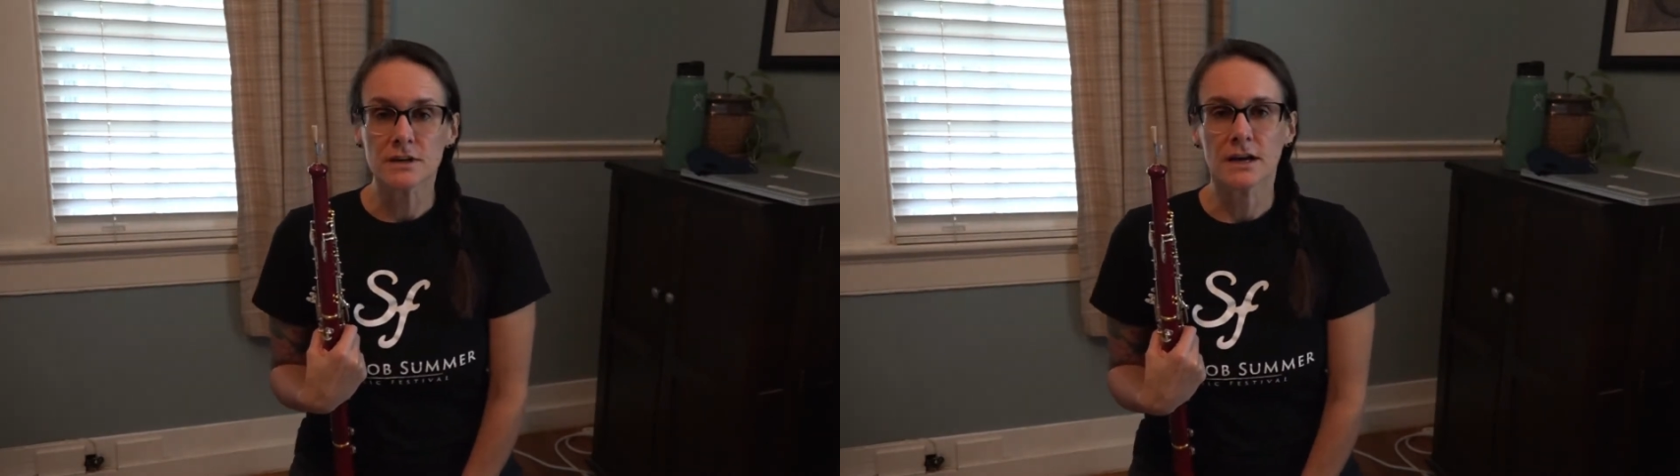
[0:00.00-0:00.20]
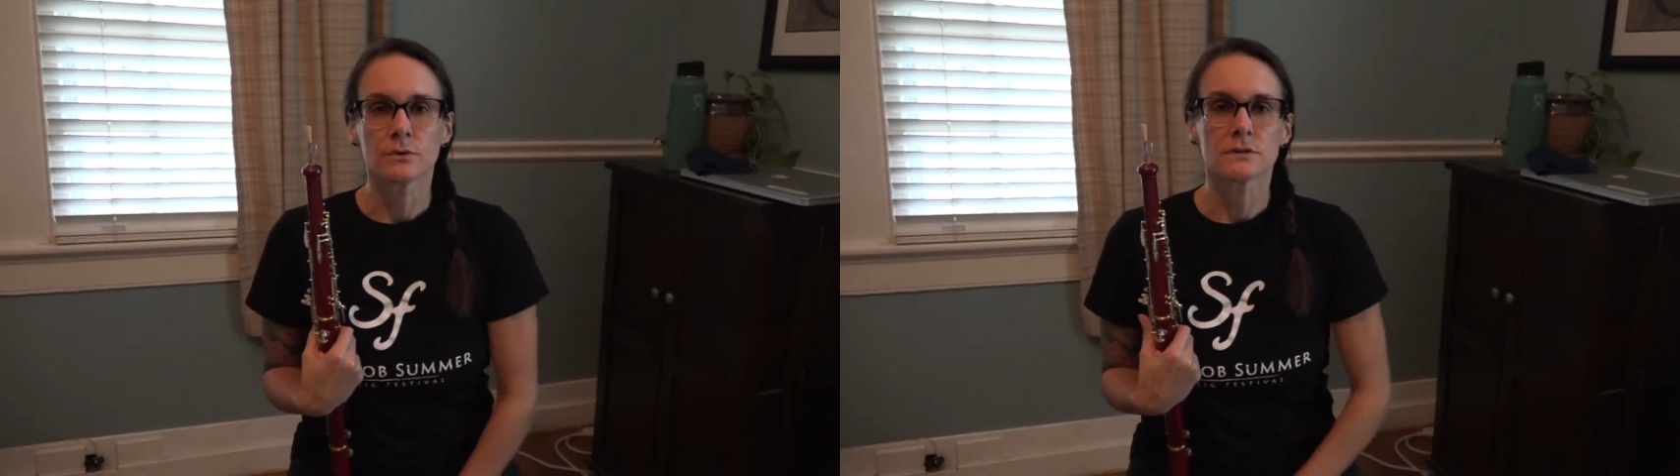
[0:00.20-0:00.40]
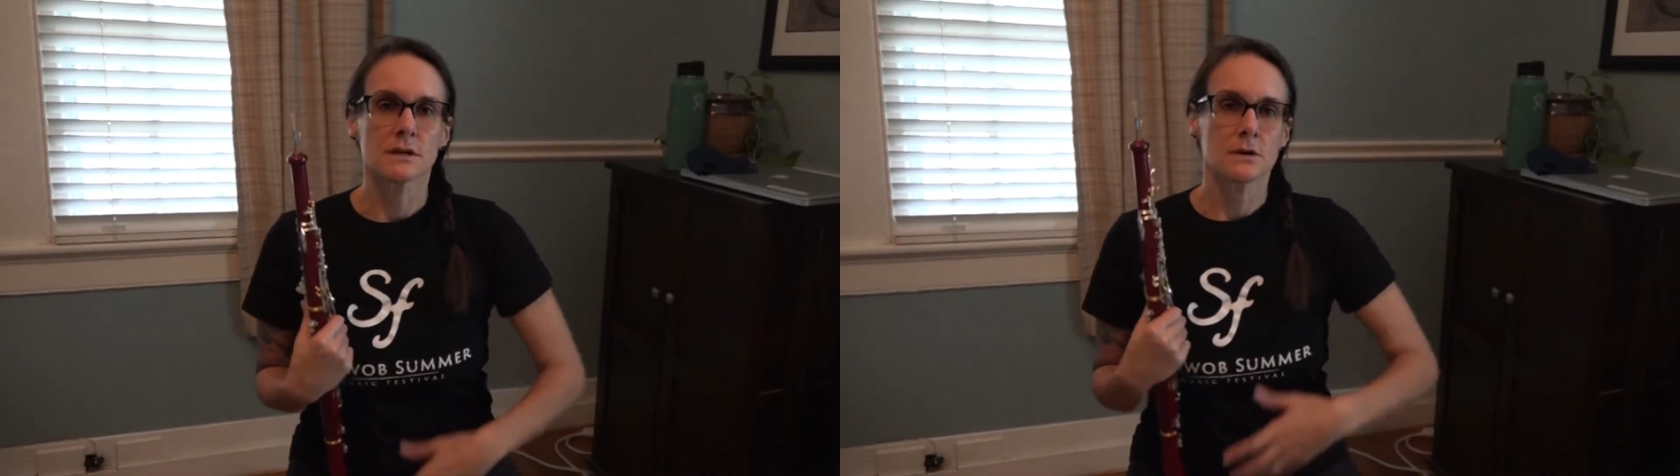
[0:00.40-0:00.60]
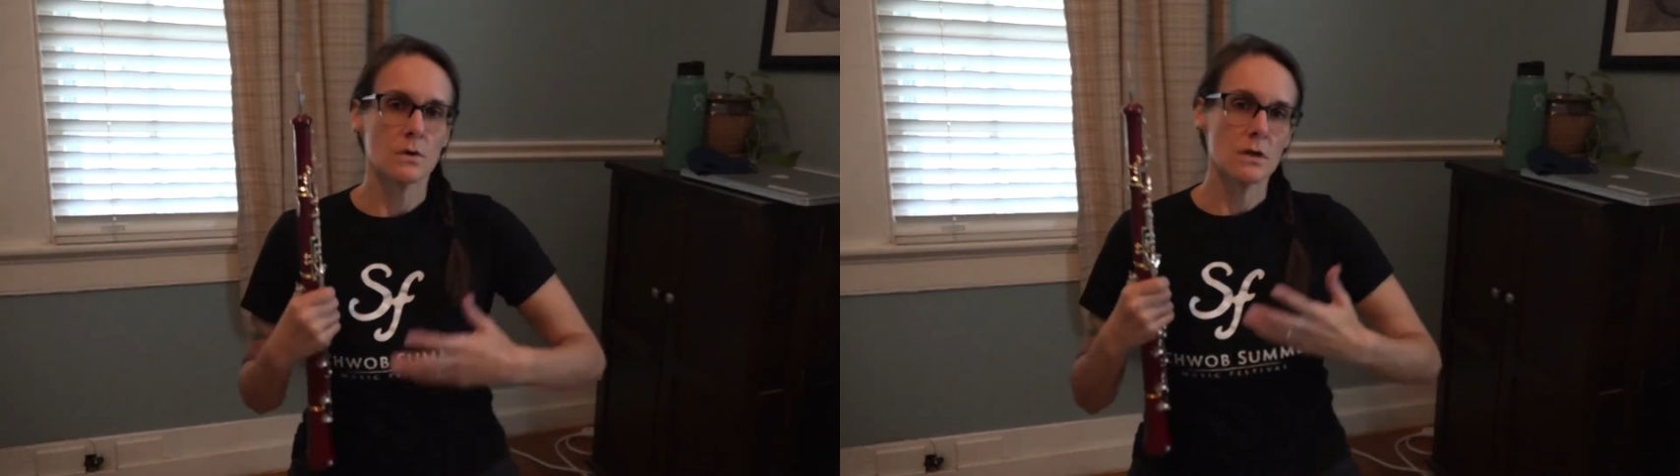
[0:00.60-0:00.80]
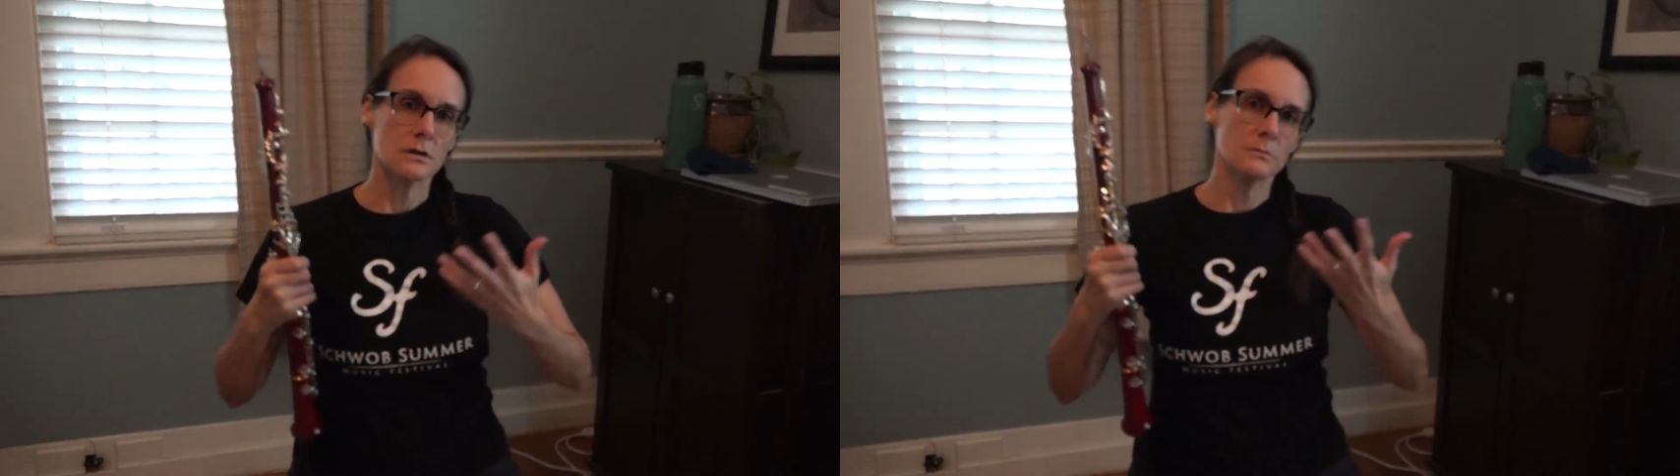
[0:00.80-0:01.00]
I would say,
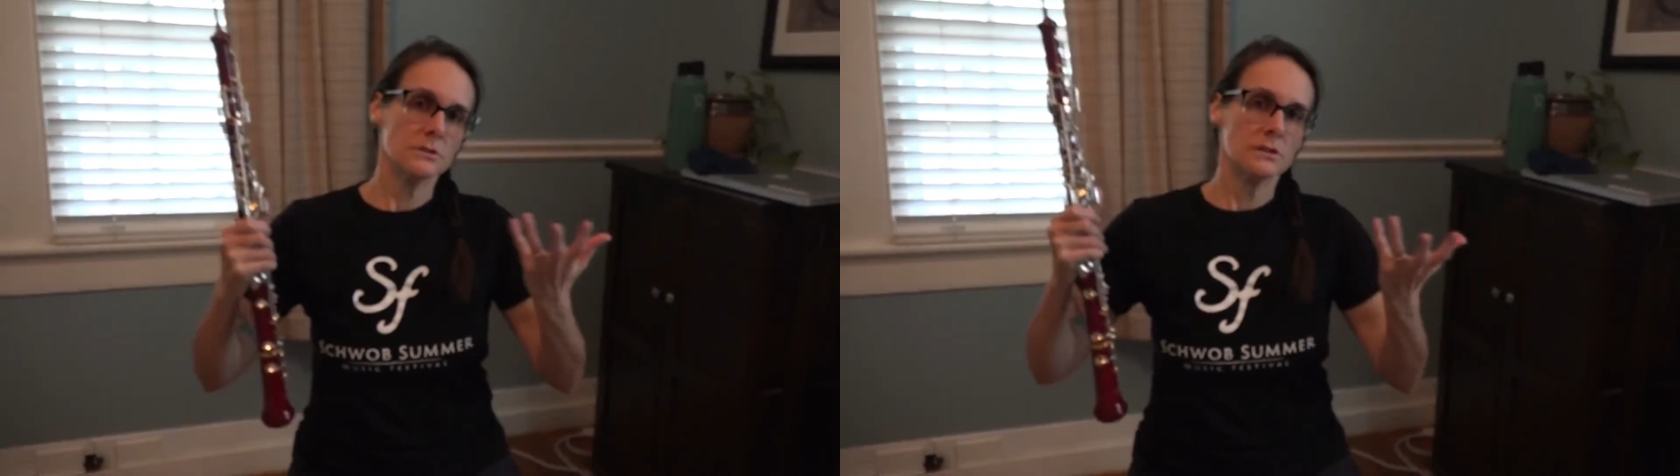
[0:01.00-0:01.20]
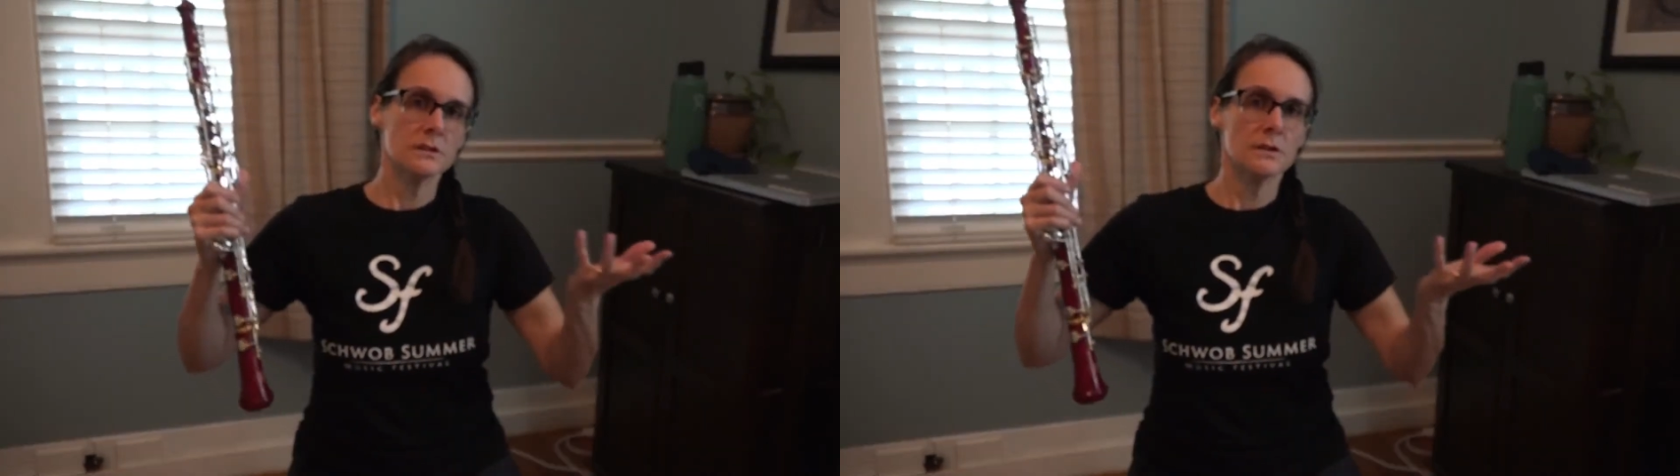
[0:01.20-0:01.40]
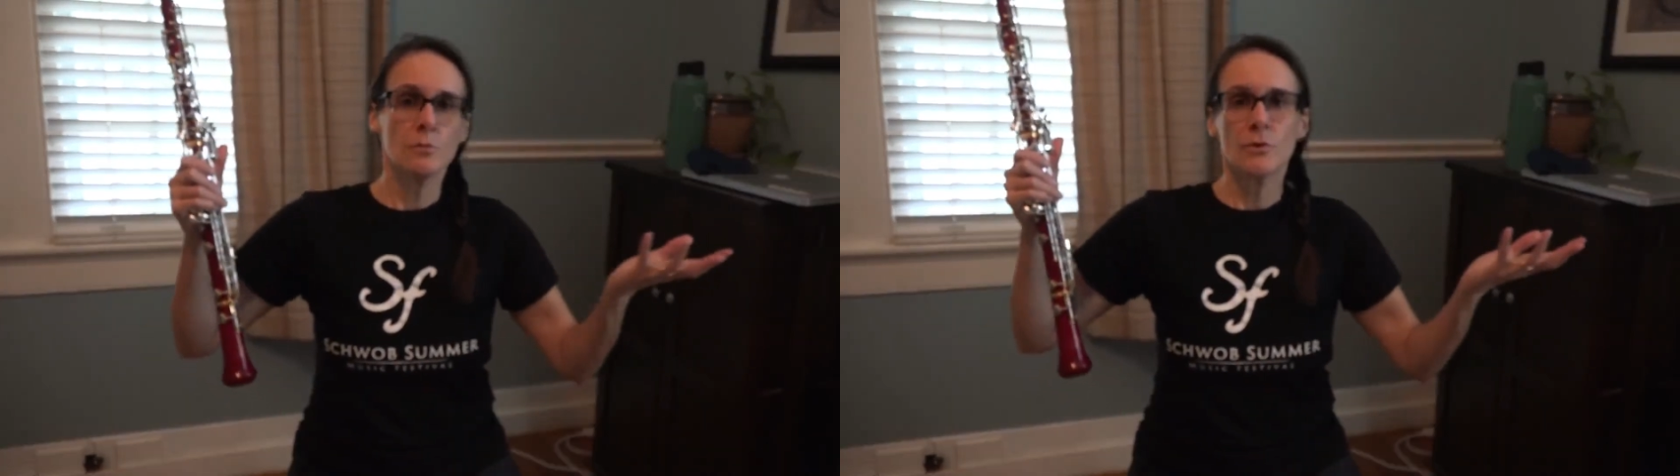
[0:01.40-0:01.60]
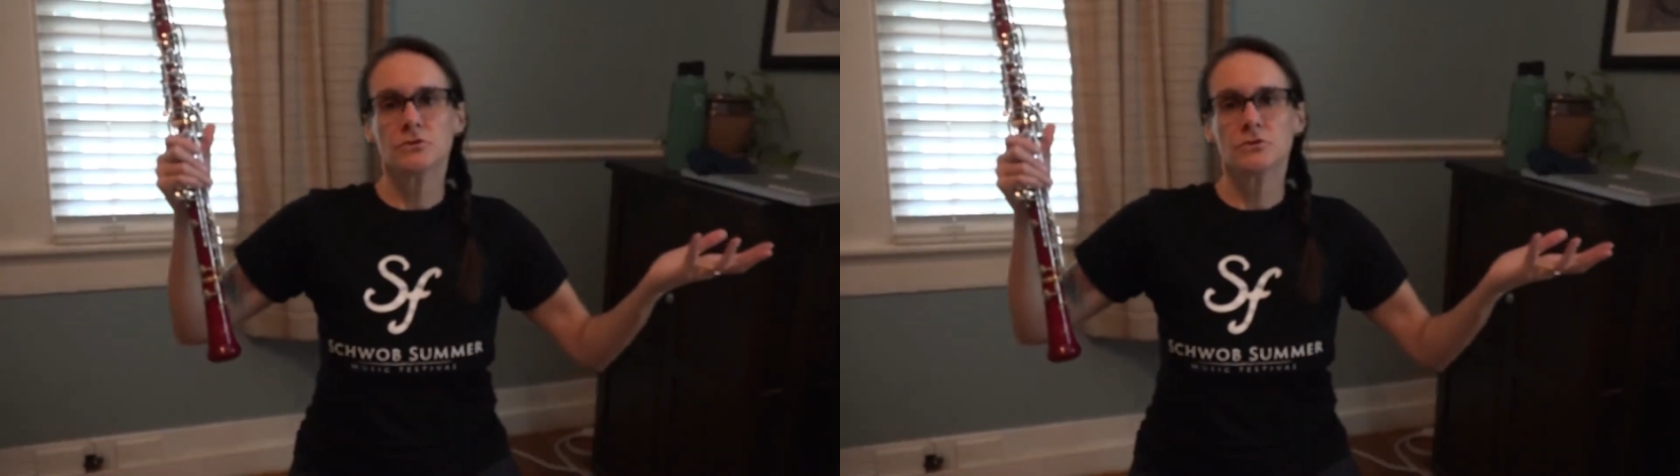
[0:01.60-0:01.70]
welcome to the oboe